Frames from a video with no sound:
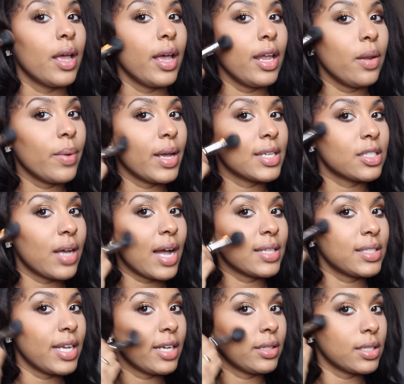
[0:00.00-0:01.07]
Anyway, so I
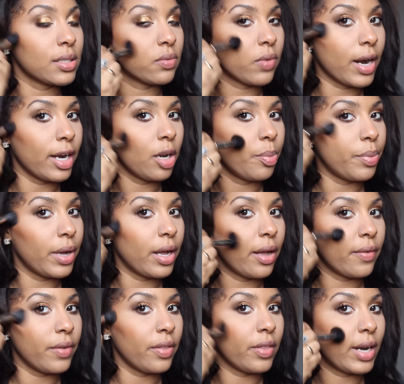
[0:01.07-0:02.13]
take this right
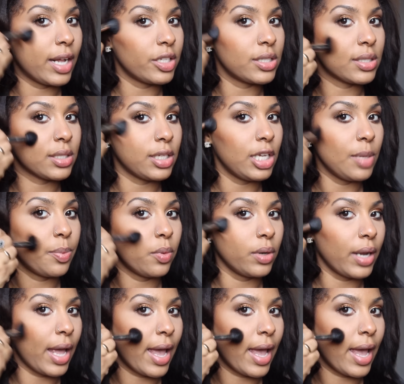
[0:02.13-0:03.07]
above and then I just keep on